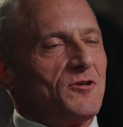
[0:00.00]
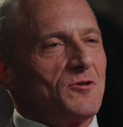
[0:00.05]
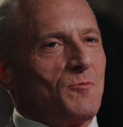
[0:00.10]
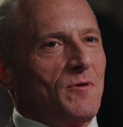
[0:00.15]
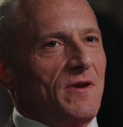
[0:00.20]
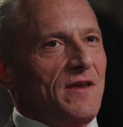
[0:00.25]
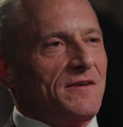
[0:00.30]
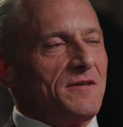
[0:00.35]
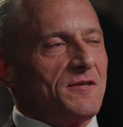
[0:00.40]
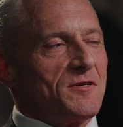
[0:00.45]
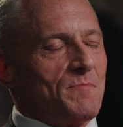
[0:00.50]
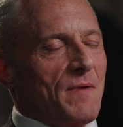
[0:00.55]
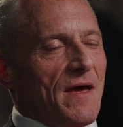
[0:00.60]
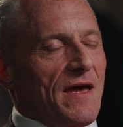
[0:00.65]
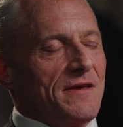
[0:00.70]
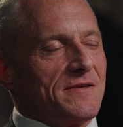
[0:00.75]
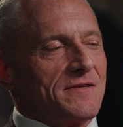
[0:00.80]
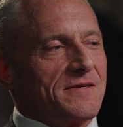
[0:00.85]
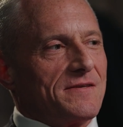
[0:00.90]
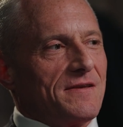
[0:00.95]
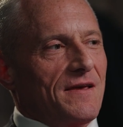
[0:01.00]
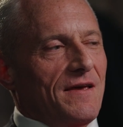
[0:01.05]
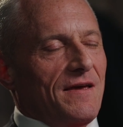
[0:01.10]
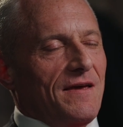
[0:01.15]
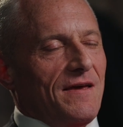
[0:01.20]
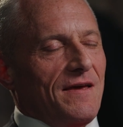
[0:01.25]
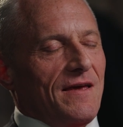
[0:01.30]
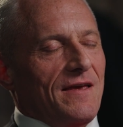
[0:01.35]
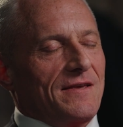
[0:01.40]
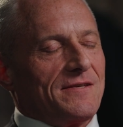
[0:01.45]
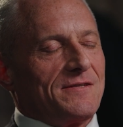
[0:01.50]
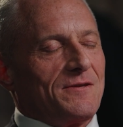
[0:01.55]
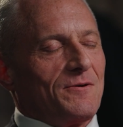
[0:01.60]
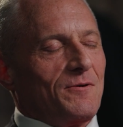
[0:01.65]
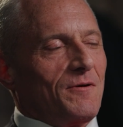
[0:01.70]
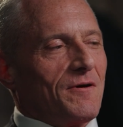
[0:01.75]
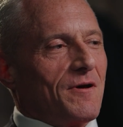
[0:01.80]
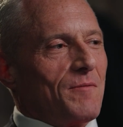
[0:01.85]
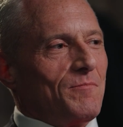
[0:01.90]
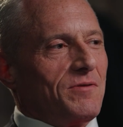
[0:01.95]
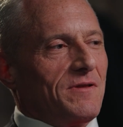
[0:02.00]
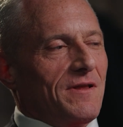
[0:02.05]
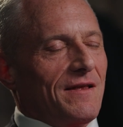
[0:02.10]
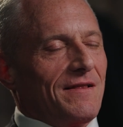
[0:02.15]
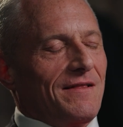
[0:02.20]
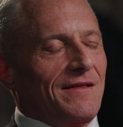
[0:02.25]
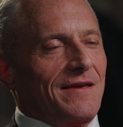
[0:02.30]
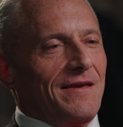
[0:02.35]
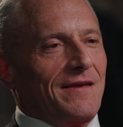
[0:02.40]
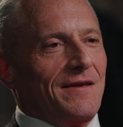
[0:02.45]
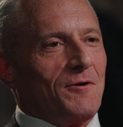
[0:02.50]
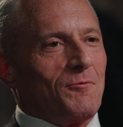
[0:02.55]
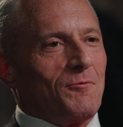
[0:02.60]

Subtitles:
just went into space. He's still completely